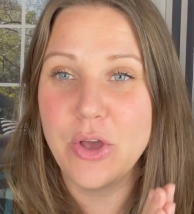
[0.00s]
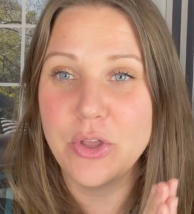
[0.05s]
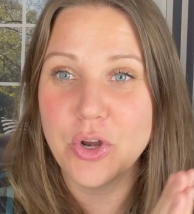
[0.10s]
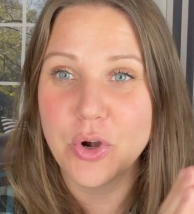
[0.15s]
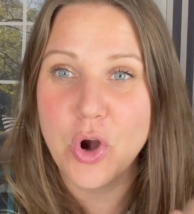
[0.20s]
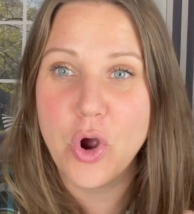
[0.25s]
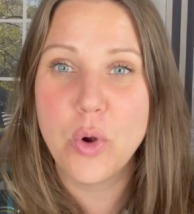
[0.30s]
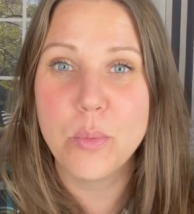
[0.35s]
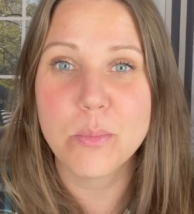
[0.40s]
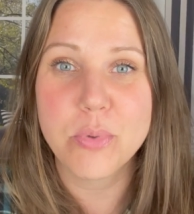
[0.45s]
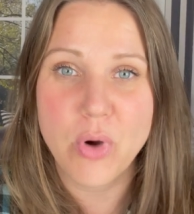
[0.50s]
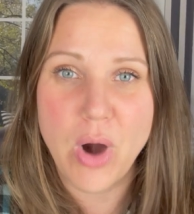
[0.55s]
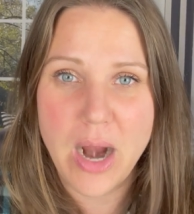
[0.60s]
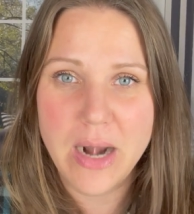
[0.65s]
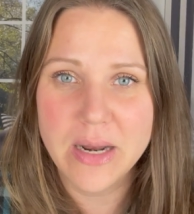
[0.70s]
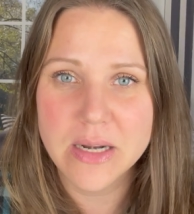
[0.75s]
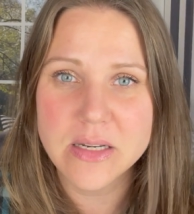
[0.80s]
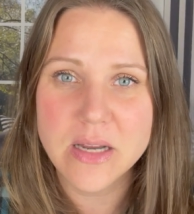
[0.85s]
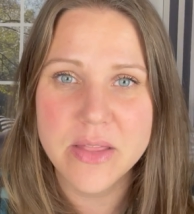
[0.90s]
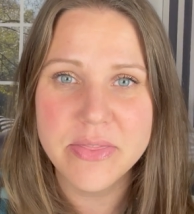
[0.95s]
your own
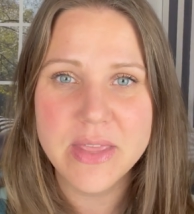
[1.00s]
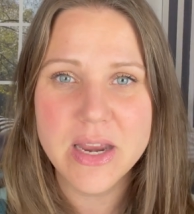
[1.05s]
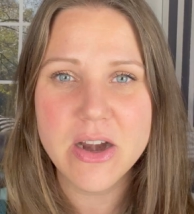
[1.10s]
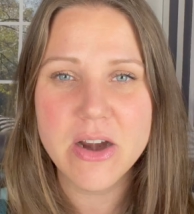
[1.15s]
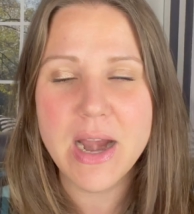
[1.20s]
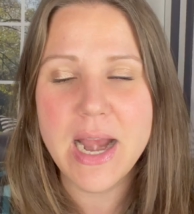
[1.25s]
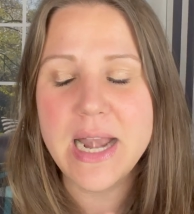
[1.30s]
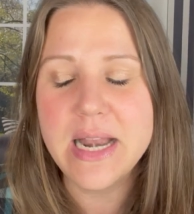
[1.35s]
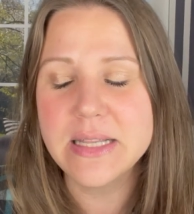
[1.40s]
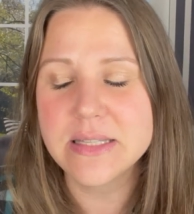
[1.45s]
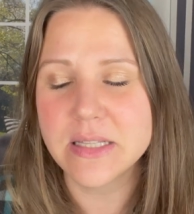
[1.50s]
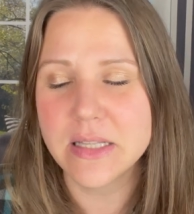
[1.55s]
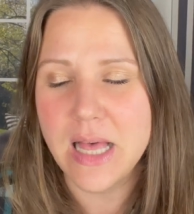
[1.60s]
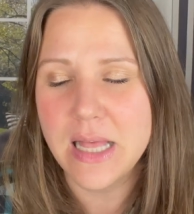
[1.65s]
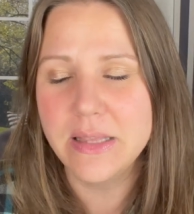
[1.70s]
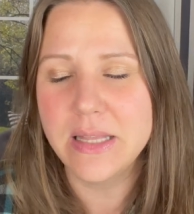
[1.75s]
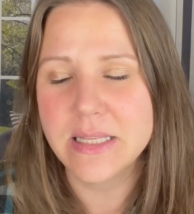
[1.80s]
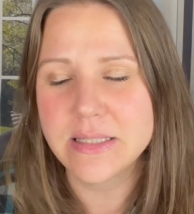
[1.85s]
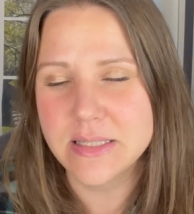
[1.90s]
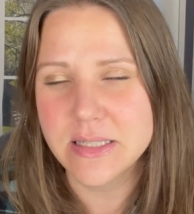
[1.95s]
product on there, and it's a
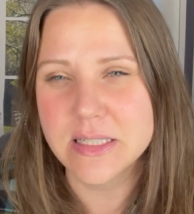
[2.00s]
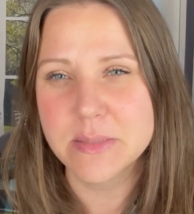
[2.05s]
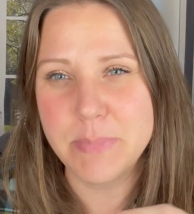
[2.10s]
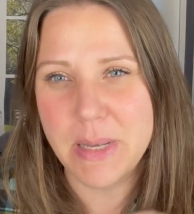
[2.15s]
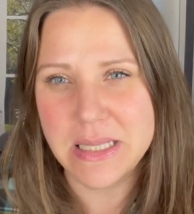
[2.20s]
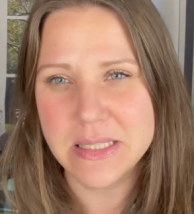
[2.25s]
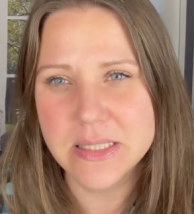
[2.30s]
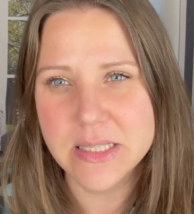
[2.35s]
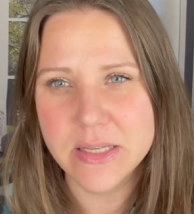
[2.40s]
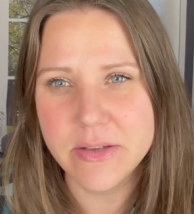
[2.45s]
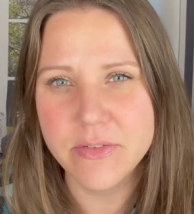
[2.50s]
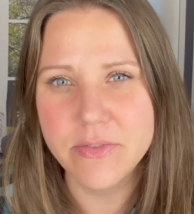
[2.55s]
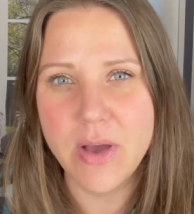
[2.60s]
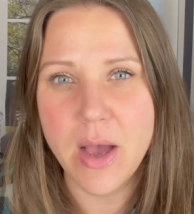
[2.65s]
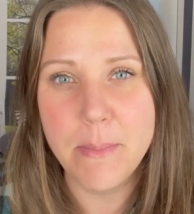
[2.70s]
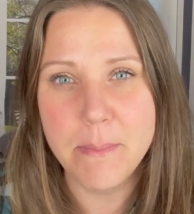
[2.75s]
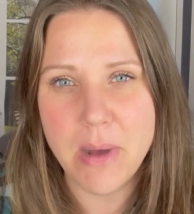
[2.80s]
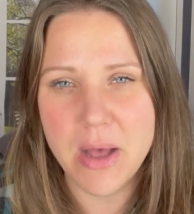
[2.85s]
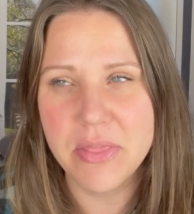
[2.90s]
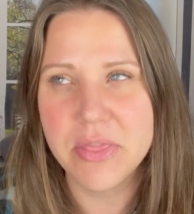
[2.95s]
lot less expensive
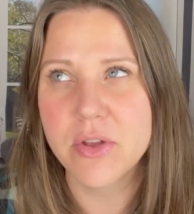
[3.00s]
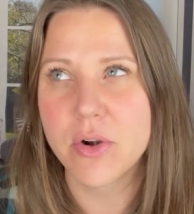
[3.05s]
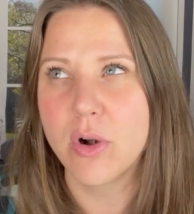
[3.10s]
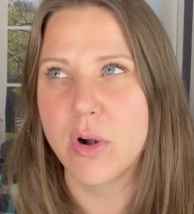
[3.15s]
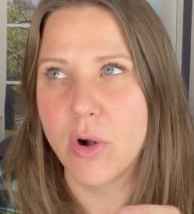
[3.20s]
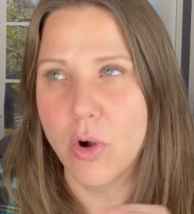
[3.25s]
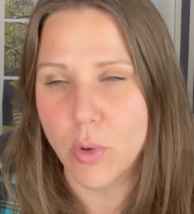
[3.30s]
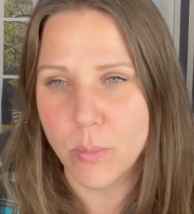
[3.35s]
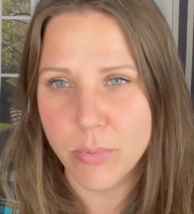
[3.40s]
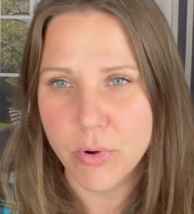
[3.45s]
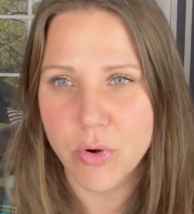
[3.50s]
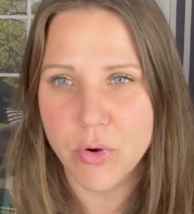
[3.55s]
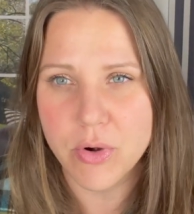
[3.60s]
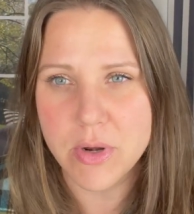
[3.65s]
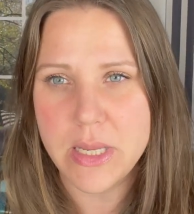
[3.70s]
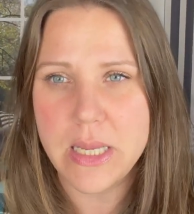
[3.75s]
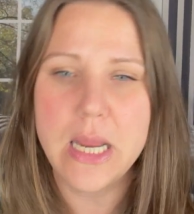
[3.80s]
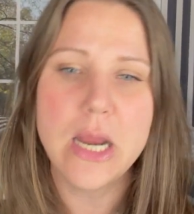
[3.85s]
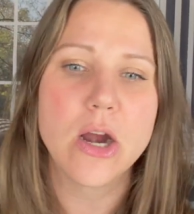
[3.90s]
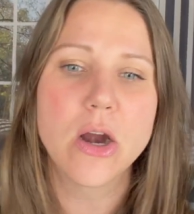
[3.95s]
a month or per
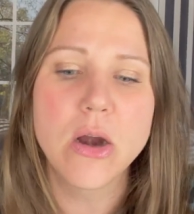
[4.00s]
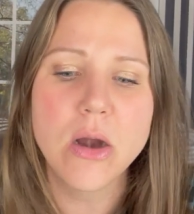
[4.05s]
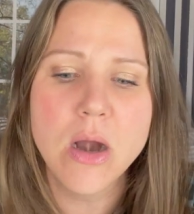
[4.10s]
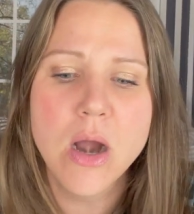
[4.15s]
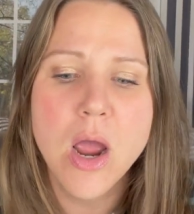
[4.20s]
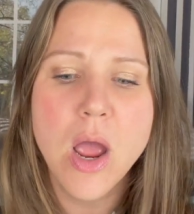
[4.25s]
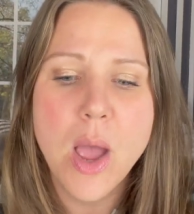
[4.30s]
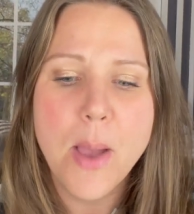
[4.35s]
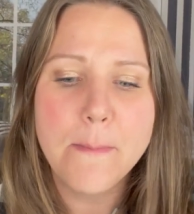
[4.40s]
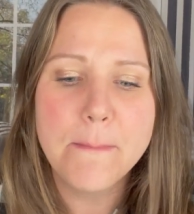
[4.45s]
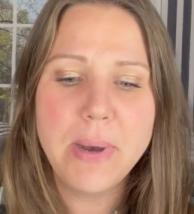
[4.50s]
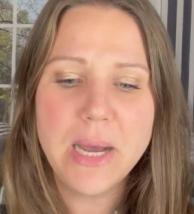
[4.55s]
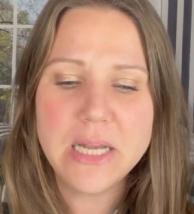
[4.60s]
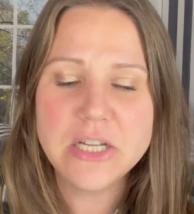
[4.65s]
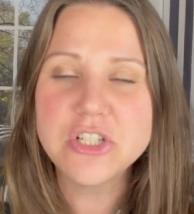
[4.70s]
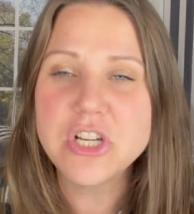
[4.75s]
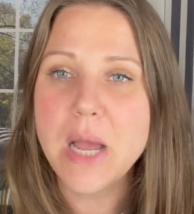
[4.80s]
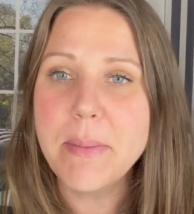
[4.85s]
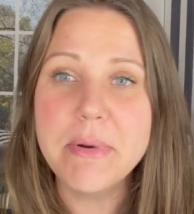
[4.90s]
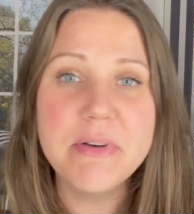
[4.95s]
year. sure, but
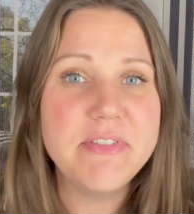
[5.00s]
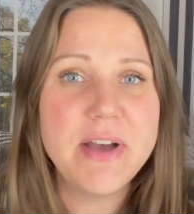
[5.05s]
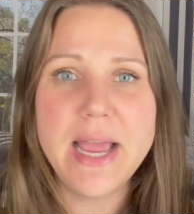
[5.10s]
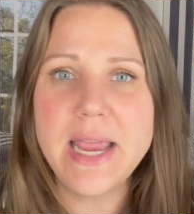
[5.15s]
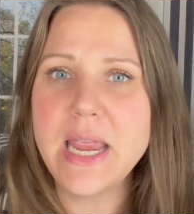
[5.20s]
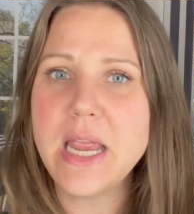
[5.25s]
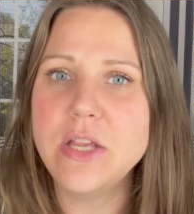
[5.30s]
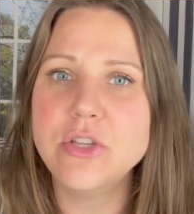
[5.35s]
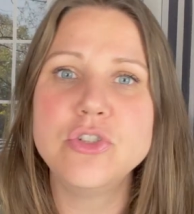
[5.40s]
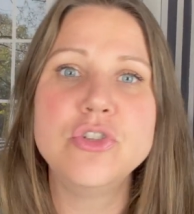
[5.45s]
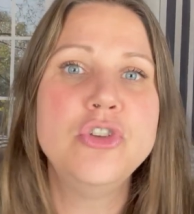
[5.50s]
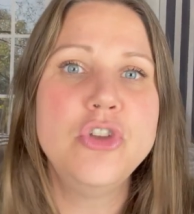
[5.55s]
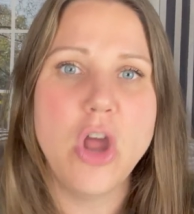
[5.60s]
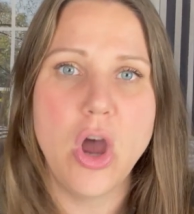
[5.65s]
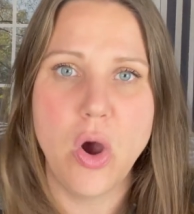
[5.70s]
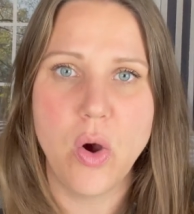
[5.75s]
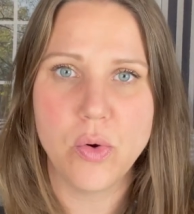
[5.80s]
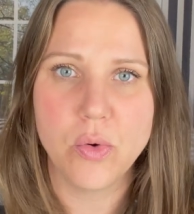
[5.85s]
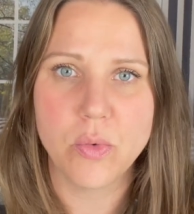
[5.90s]
Shopify is known,